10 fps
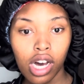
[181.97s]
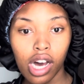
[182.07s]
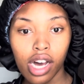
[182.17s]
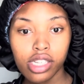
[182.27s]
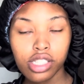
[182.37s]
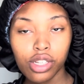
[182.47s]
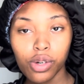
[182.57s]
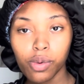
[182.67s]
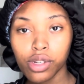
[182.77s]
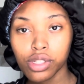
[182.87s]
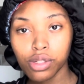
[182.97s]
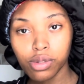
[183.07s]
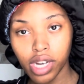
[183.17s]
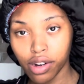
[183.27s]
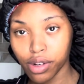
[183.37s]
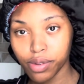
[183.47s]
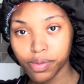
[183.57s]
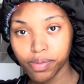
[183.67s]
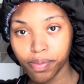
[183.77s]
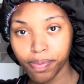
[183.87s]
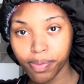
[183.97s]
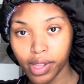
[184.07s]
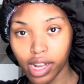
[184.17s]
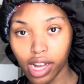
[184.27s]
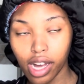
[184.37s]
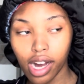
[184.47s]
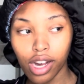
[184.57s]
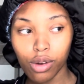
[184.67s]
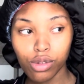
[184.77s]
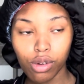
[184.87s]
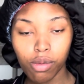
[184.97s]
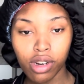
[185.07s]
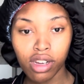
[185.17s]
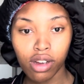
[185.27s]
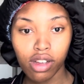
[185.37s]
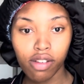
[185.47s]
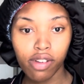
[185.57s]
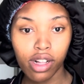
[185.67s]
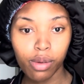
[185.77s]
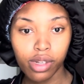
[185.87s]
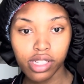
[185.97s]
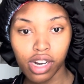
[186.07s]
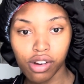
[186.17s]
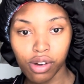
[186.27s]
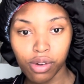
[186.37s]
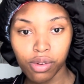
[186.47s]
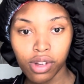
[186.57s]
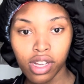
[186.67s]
I still want to do tarot. I also want to evaluate tarot